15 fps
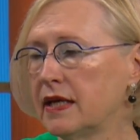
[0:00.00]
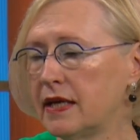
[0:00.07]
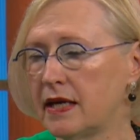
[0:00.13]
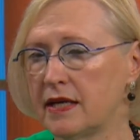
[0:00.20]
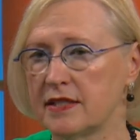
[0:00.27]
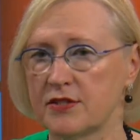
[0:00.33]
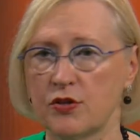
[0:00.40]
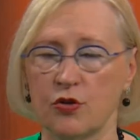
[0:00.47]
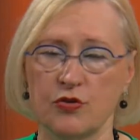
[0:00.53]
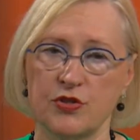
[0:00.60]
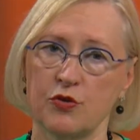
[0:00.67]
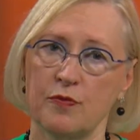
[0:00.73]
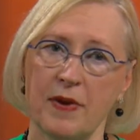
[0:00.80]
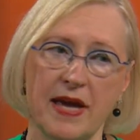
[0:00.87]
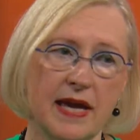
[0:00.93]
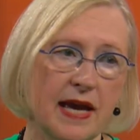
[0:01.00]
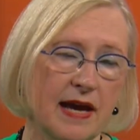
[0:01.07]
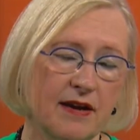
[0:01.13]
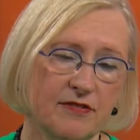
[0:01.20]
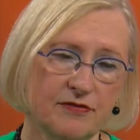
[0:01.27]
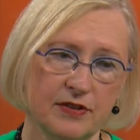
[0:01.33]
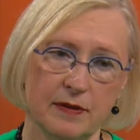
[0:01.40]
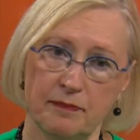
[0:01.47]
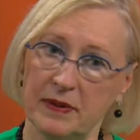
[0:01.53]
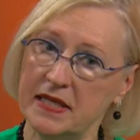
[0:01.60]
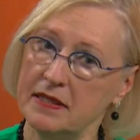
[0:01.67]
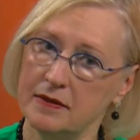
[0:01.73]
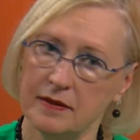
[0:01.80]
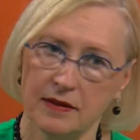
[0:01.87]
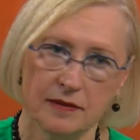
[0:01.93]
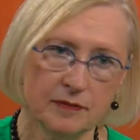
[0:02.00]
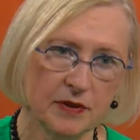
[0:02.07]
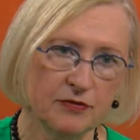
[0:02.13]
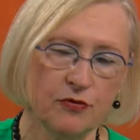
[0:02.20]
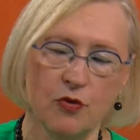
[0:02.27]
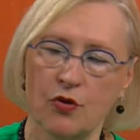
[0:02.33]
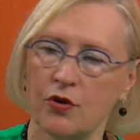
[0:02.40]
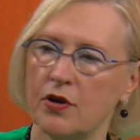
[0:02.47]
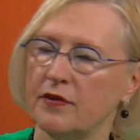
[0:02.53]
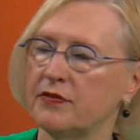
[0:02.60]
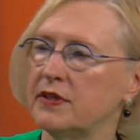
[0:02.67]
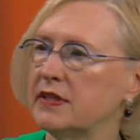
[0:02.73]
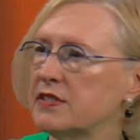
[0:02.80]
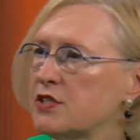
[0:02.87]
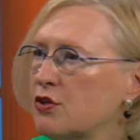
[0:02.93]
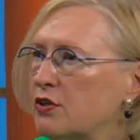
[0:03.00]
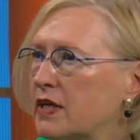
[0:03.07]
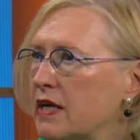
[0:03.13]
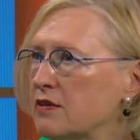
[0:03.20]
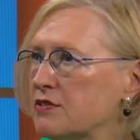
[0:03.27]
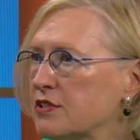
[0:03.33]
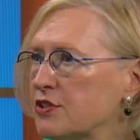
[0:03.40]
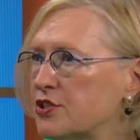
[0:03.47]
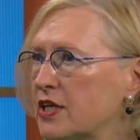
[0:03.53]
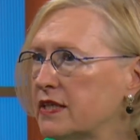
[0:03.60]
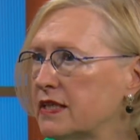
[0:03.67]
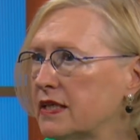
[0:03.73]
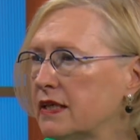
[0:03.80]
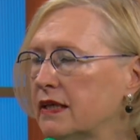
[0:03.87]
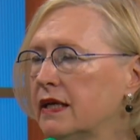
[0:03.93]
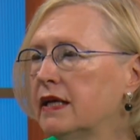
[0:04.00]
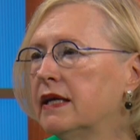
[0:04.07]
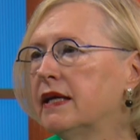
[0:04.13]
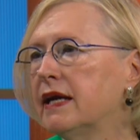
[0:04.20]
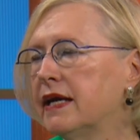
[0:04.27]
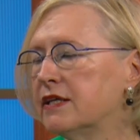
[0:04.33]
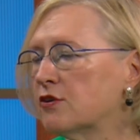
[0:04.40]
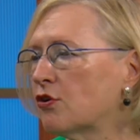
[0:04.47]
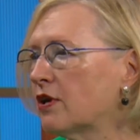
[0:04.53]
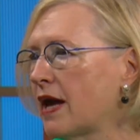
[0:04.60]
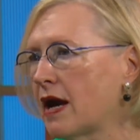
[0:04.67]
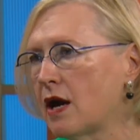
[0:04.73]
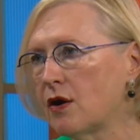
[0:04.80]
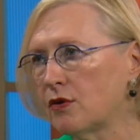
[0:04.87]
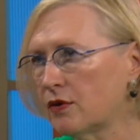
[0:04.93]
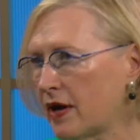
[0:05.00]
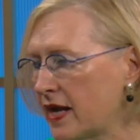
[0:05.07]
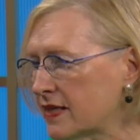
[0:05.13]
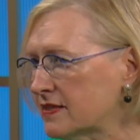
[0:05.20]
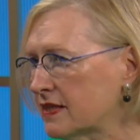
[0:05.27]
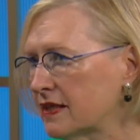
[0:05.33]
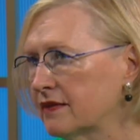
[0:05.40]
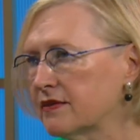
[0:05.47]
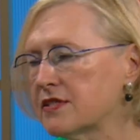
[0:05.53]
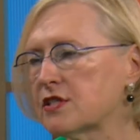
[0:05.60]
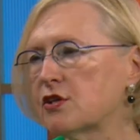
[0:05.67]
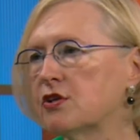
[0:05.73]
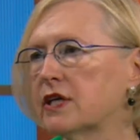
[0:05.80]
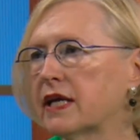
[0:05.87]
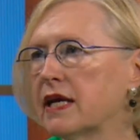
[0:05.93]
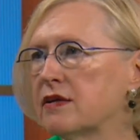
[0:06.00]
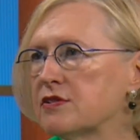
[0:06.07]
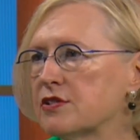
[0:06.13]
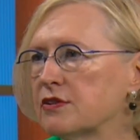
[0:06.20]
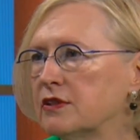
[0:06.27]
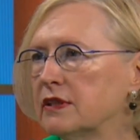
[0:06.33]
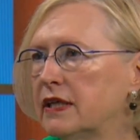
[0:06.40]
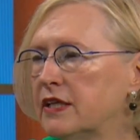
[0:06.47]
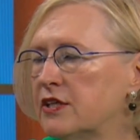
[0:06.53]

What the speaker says: as those who may have been before on the Security Council agenda and are now exiting the Security Council